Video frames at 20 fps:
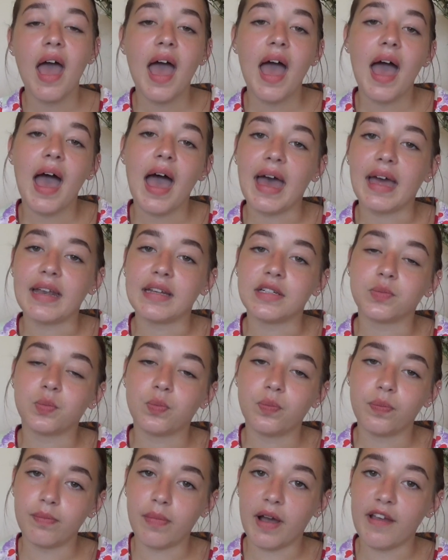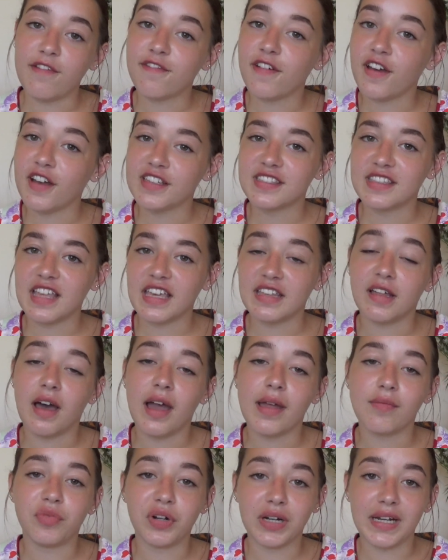And my first thing that
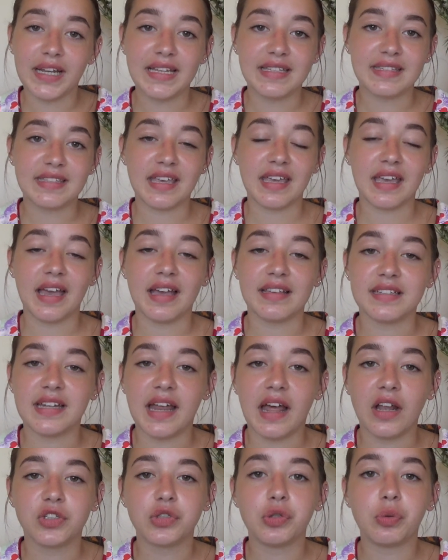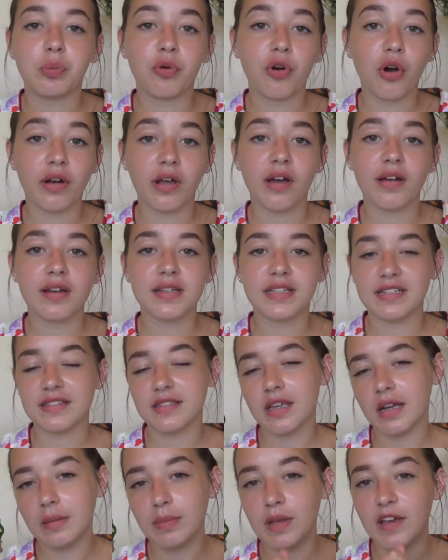I'm releasing as an actual product is
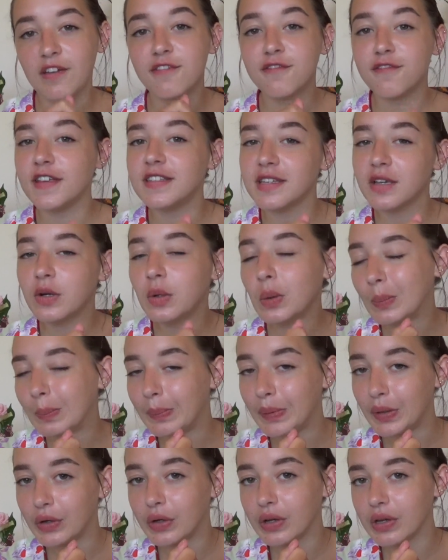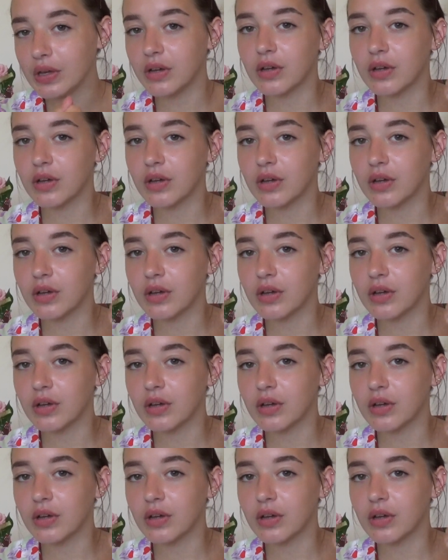going to be a physical book